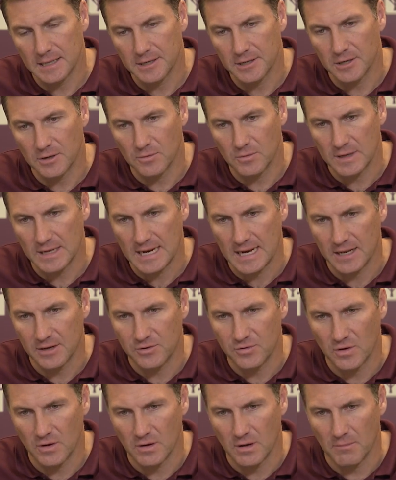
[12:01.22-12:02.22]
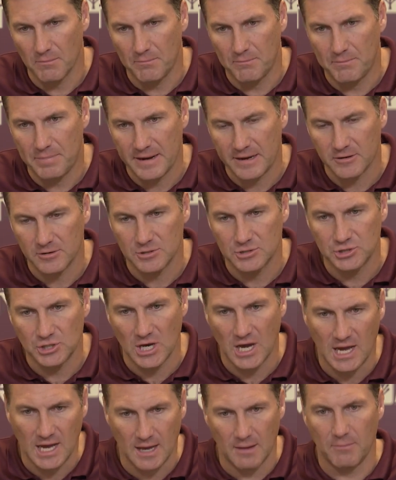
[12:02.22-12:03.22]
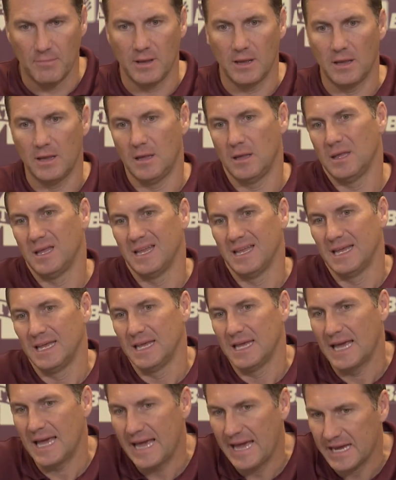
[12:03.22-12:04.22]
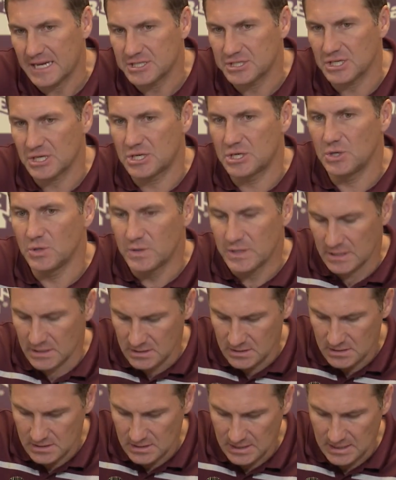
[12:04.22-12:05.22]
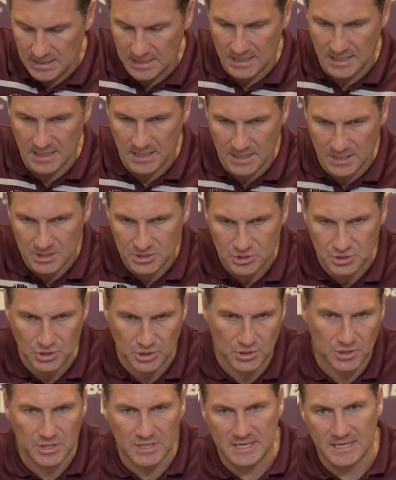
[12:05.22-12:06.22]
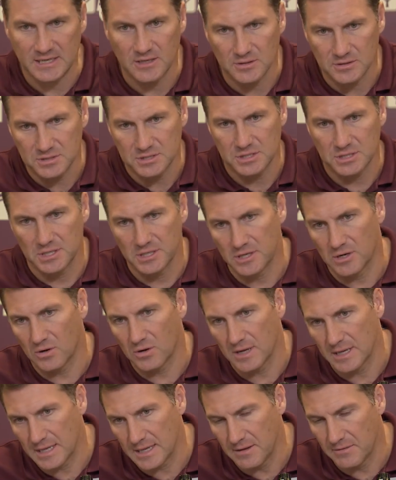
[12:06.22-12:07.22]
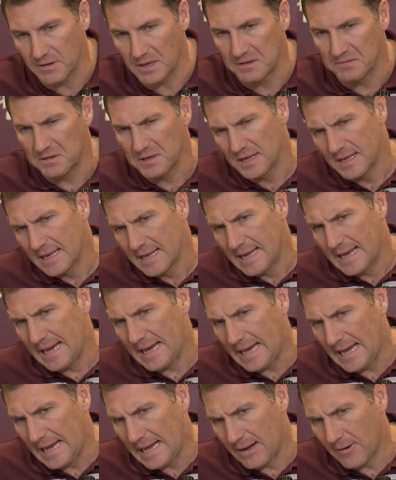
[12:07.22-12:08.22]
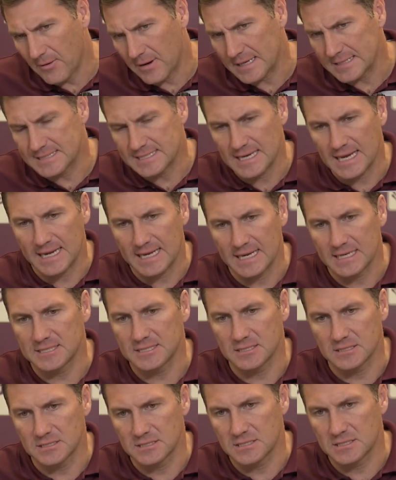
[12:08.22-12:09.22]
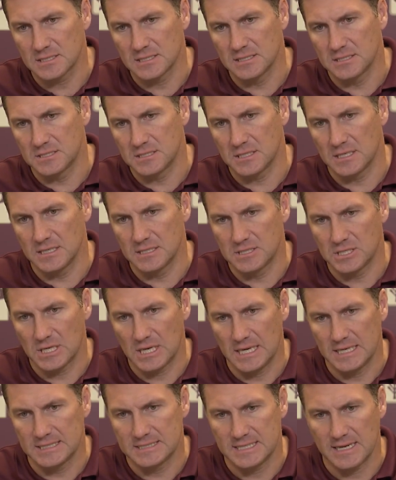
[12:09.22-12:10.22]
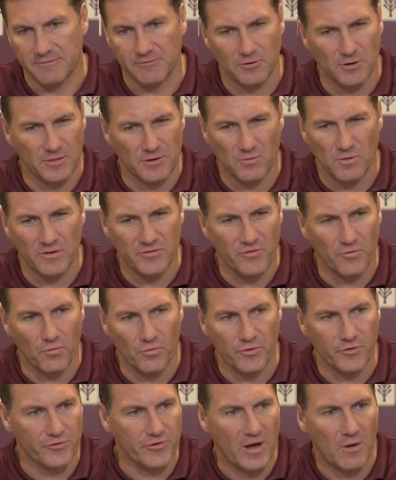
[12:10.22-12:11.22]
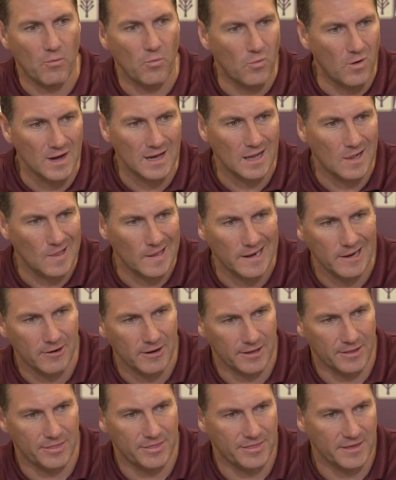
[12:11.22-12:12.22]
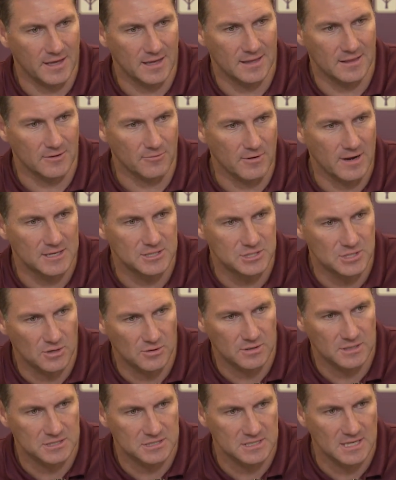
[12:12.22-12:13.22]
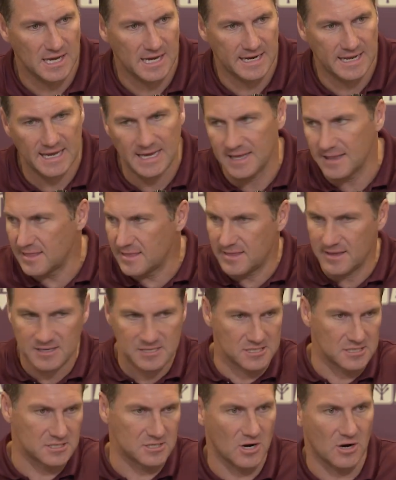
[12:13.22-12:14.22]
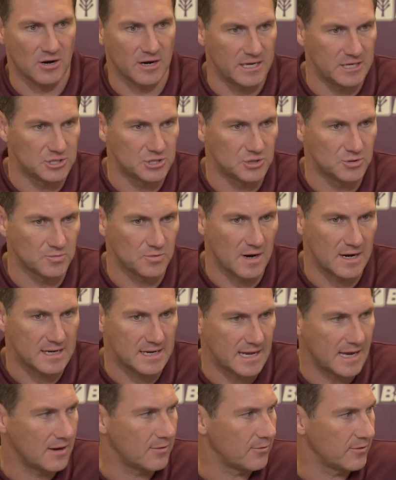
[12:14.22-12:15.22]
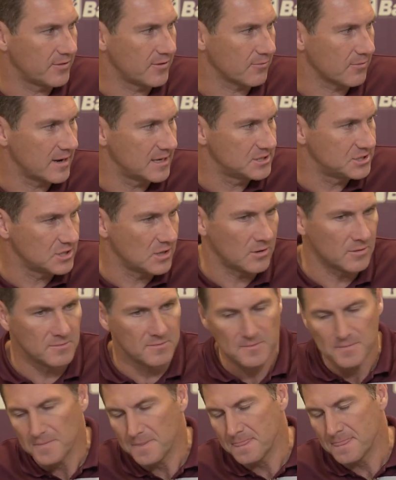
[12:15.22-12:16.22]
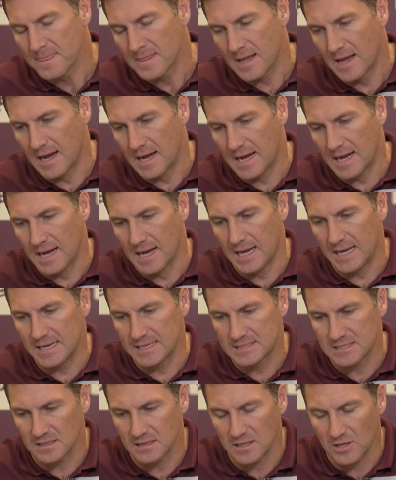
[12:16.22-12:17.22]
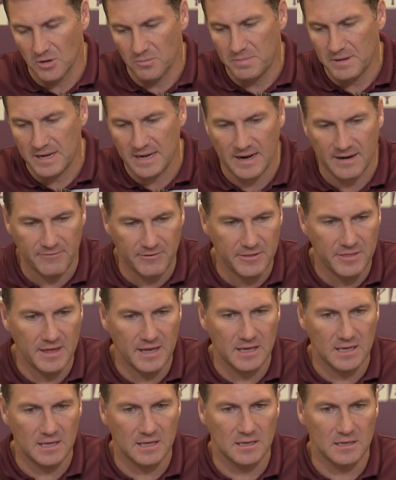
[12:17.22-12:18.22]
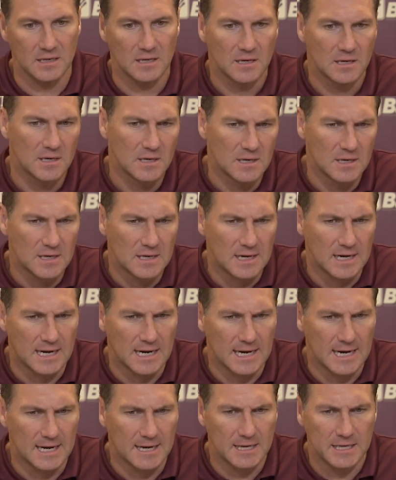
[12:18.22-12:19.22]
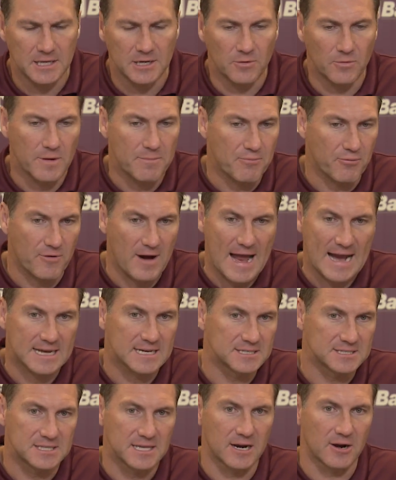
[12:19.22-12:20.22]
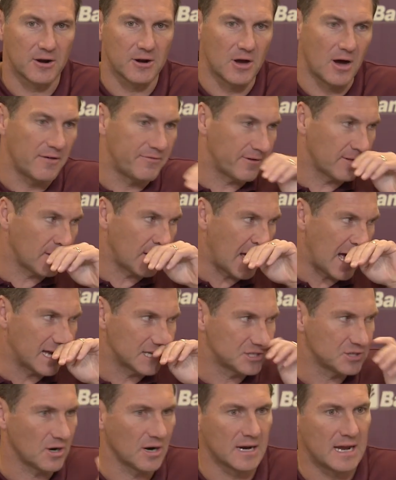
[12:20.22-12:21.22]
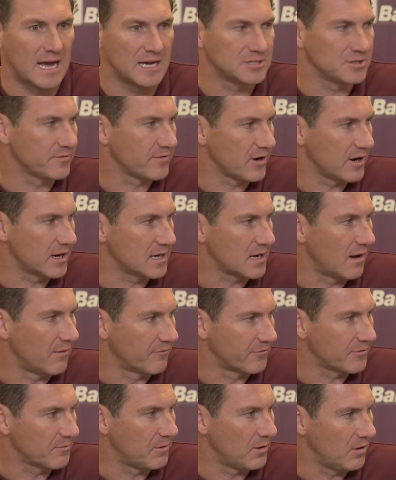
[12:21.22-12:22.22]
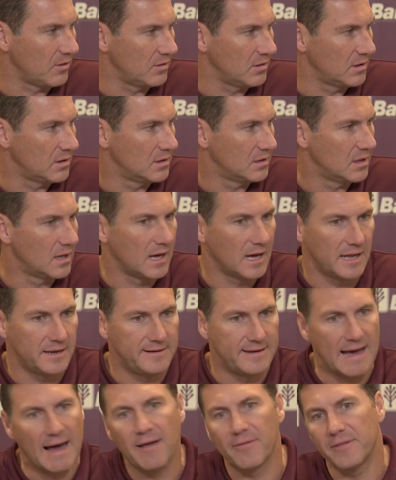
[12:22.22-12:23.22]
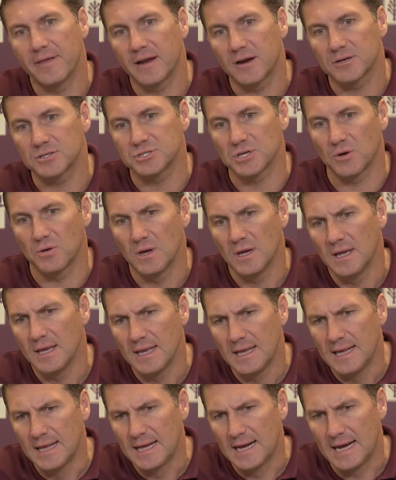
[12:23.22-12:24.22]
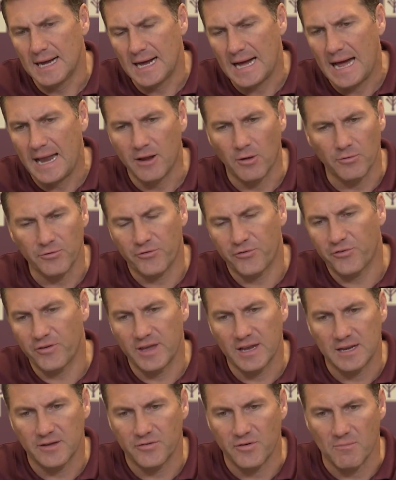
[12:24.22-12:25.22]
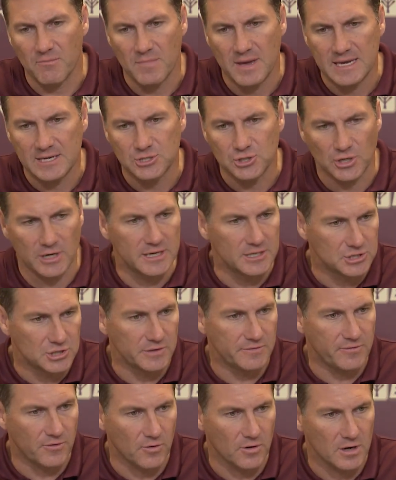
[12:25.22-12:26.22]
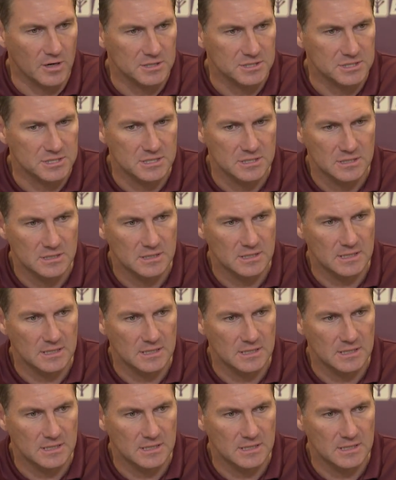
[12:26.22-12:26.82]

to do a better job executing certain deals. You know, I guess it's everywhere. There's not one glaring thing in the red zone. It's not, hey, this is our issue right now with the red zone. It's a little bit of everything. And we practice there an awful lot, so our guys are very comfortable down there. So I don't see it as a major issue for us